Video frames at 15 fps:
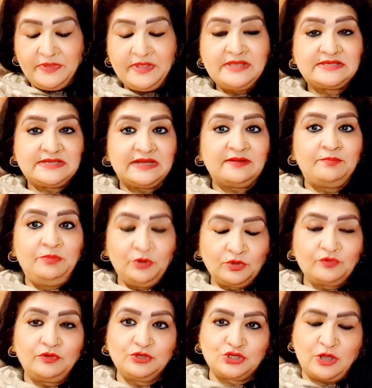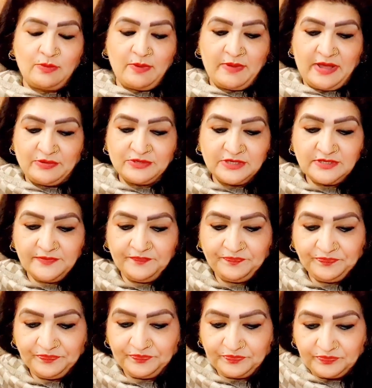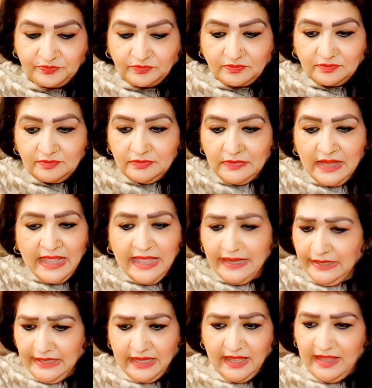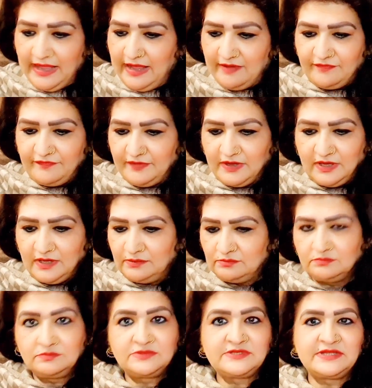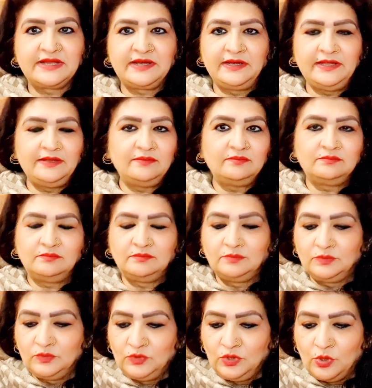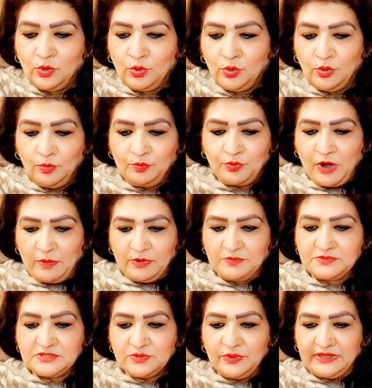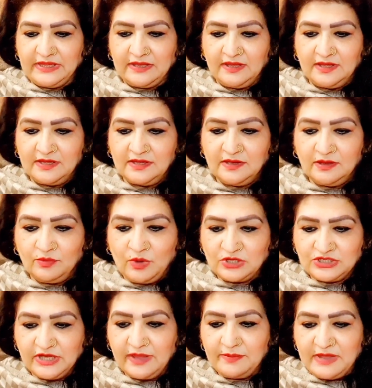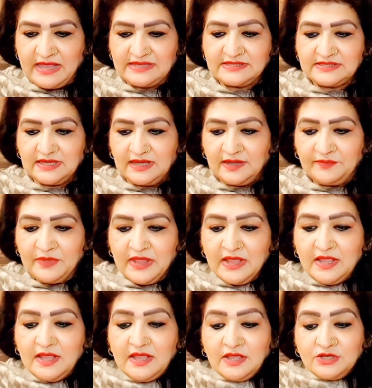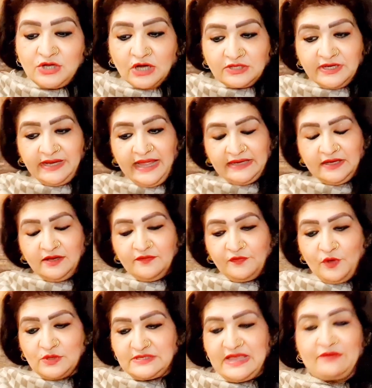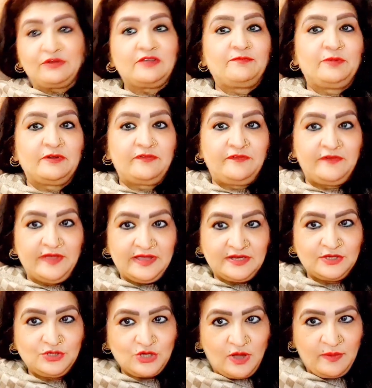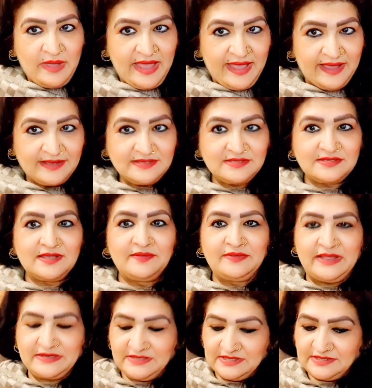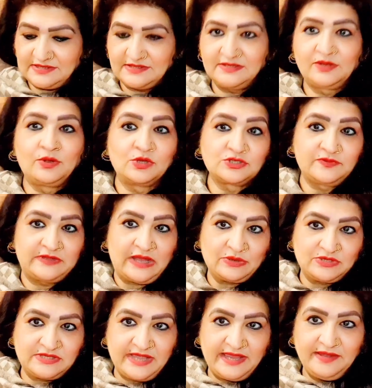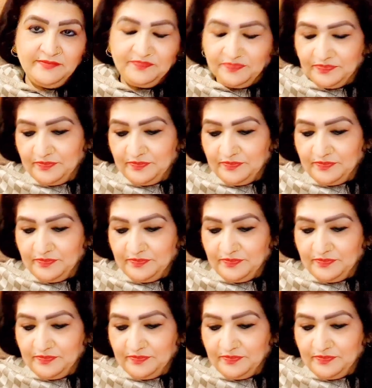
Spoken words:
He's done a beautiful job about it, and I have certainly no problems with watching him as Dr. Landon. Of course, I would have preferred Tom Hanks. That goes without saying.